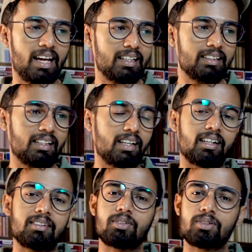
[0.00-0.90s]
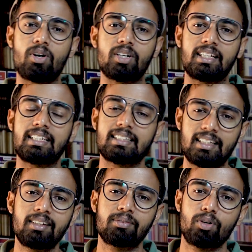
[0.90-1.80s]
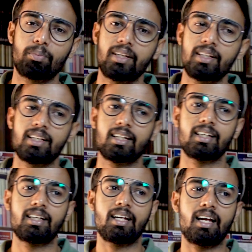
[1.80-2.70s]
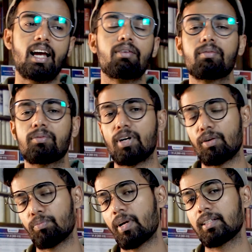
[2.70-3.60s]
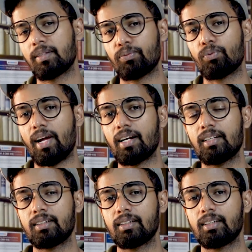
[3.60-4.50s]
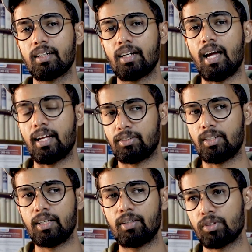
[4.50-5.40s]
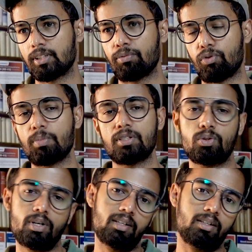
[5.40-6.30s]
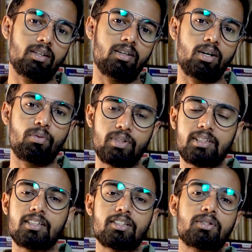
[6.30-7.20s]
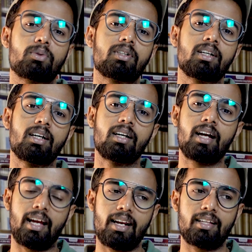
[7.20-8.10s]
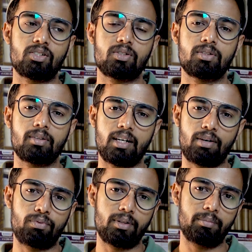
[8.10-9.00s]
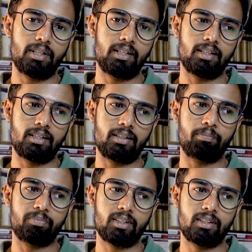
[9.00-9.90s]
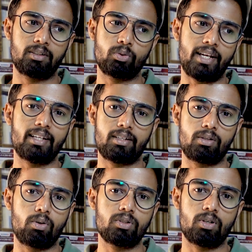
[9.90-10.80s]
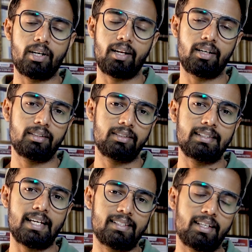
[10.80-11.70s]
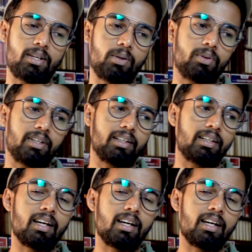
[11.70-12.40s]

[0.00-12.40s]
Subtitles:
And yeah, it was not easy for me. And one of my friend, actually, he was a former student of this institute, and NH referred me to take a course on CCIE Security.